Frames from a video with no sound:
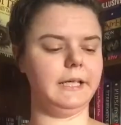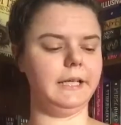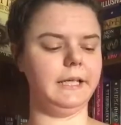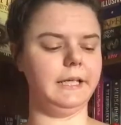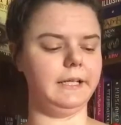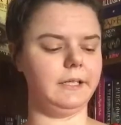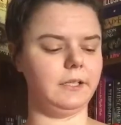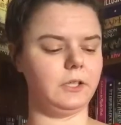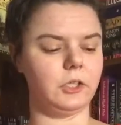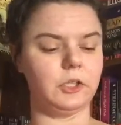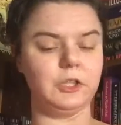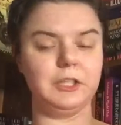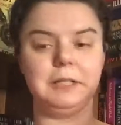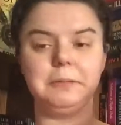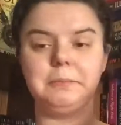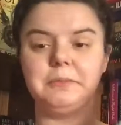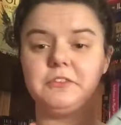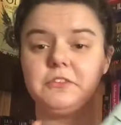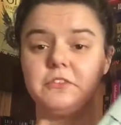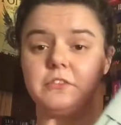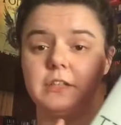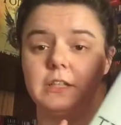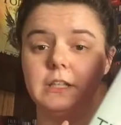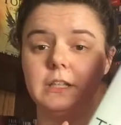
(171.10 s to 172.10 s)
and her name
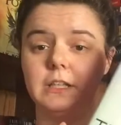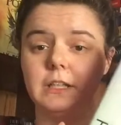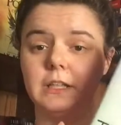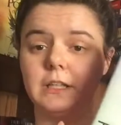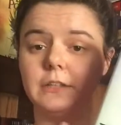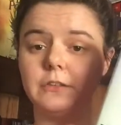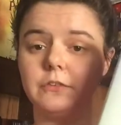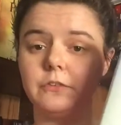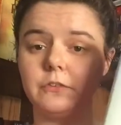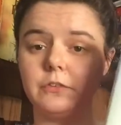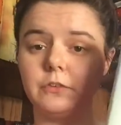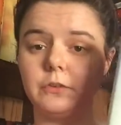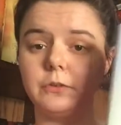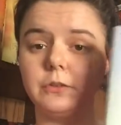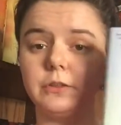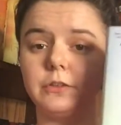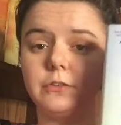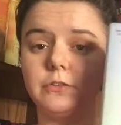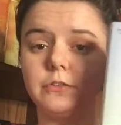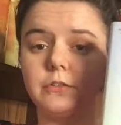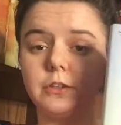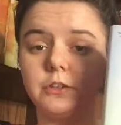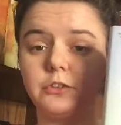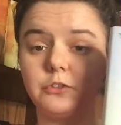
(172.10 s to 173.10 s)
is Tina, so
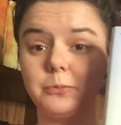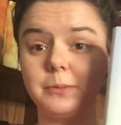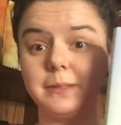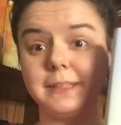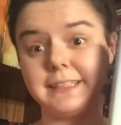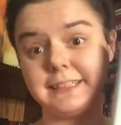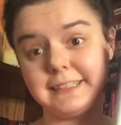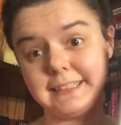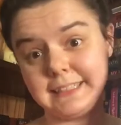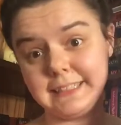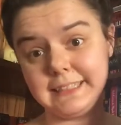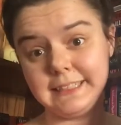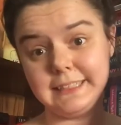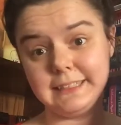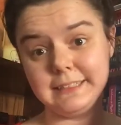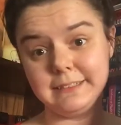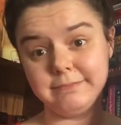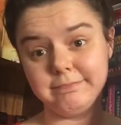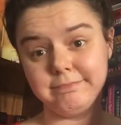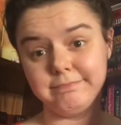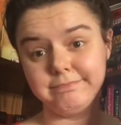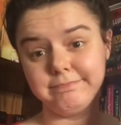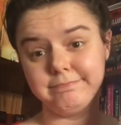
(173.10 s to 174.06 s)
this starts with a T.